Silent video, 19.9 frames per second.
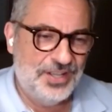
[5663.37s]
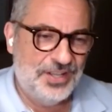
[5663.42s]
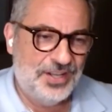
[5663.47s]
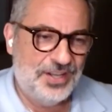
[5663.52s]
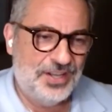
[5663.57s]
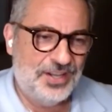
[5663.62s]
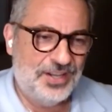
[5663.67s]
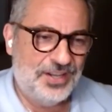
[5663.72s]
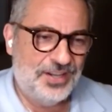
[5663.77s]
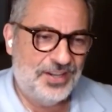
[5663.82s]

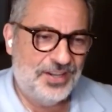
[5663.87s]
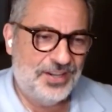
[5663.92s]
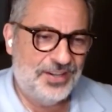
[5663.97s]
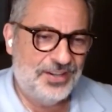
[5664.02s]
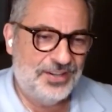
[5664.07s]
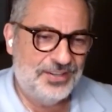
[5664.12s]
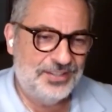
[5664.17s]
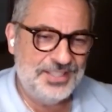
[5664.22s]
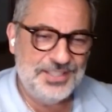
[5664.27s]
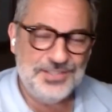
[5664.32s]

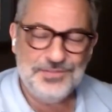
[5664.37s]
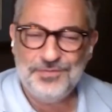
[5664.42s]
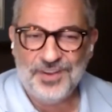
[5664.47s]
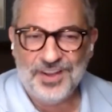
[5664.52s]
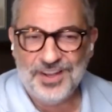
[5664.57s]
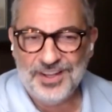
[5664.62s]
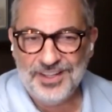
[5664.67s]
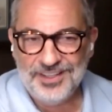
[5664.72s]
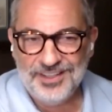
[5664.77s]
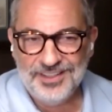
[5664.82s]
He's
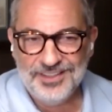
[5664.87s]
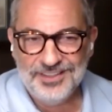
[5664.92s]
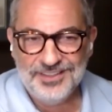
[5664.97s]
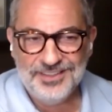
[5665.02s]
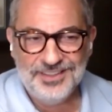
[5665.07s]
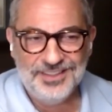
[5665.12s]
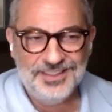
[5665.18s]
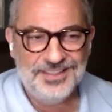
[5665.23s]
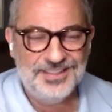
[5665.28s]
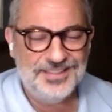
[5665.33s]
fun.
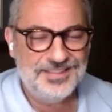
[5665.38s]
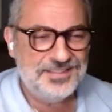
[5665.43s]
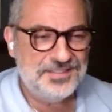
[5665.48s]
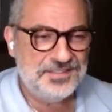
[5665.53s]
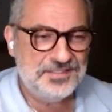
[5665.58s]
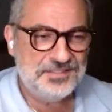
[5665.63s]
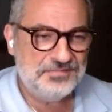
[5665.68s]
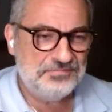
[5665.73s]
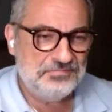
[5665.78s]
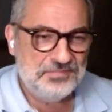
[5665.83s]
He's
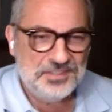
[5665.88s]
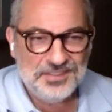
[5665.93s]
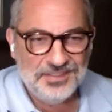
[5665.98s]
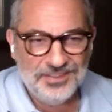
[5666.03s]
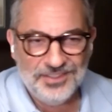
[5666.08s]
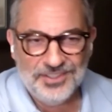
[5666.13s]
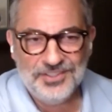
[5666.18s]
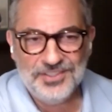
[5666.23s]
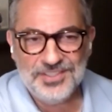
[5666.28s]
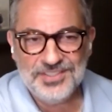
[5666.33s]

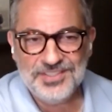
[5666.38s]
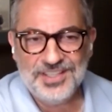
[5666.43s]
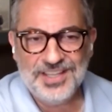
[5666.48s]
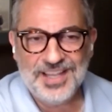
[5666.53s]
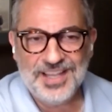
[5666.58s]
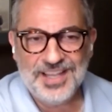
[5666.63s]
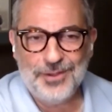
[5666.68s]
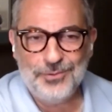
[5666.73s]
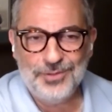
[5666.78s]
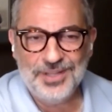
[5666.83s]
a
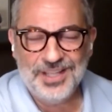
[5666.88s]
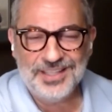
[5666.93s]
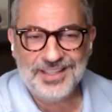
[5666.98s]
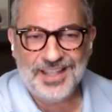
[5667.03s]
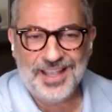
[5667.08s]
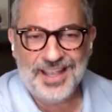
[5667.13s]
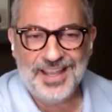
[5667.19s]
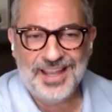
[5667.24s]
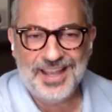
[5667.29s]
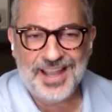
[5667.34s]
guy I would like
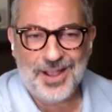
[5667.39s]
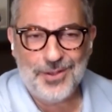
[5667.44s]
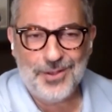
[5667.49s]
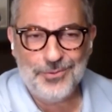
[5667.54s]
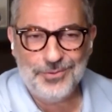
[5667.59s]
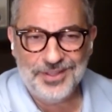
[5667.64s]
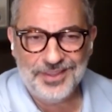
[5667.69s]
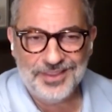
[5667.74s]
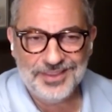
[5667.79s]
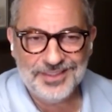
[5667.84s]
to hang out
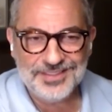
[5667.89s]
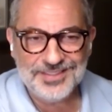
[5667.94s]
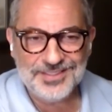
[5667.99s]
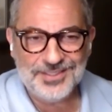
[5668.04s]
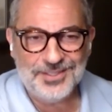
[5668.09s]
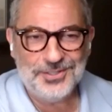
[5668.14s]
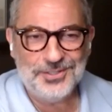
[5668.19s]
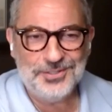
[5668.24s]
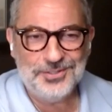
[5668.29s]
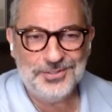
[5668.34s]
with.
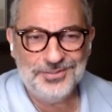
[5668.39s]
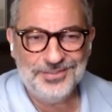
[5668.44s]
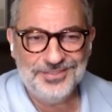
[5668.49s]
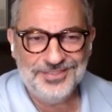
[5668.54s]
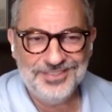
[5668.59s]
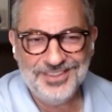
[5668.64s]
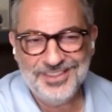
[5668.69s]
So,